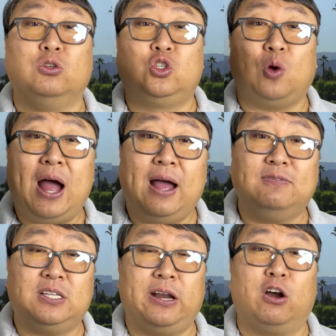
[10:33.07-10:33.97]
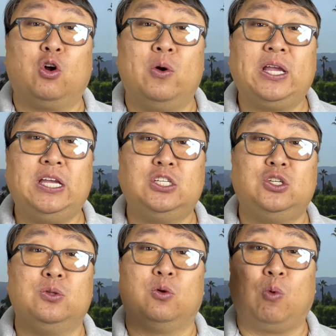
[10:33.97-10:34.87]
drives that are going into
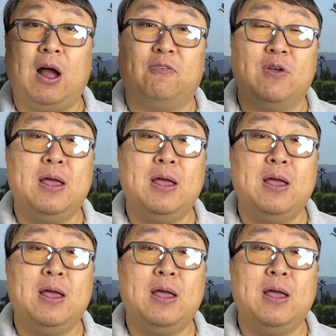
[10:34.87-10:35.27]
the rough